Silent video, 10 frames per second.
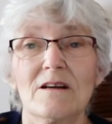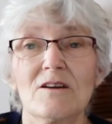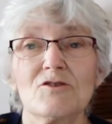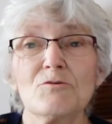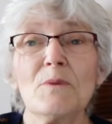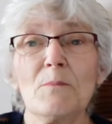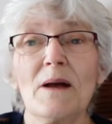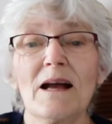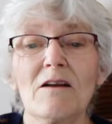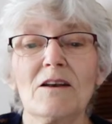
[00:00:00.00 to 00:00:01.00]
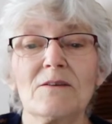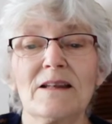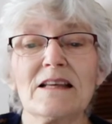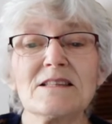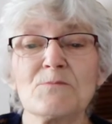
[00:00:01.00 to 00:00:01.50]
Do you remember how
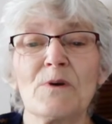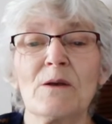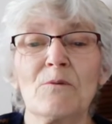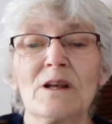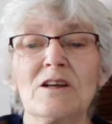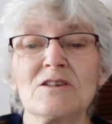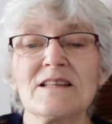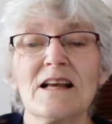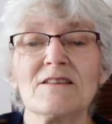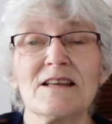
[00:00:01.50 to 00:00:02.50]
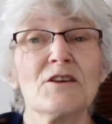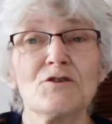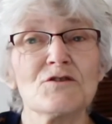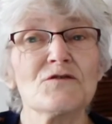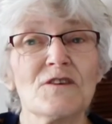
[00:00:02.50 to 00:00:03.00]
last week we learned how
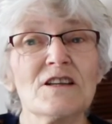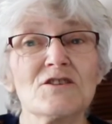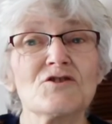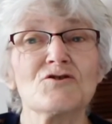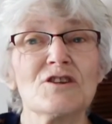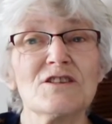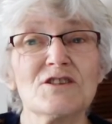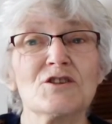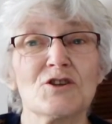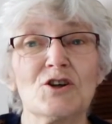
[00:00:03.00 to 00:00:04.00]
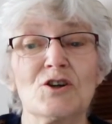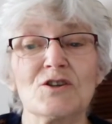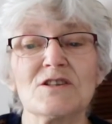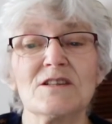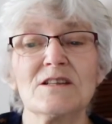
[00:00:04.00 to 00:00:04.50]
Daniel's friends trusted
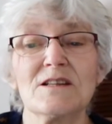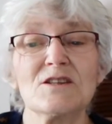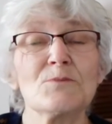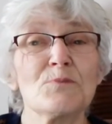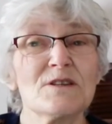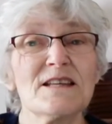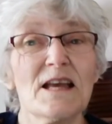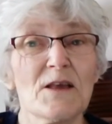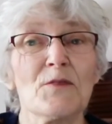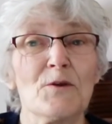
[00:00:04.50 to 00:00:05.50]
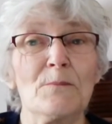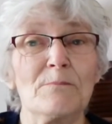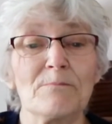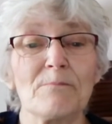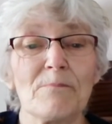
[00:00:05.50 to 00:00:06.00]
God to protect them?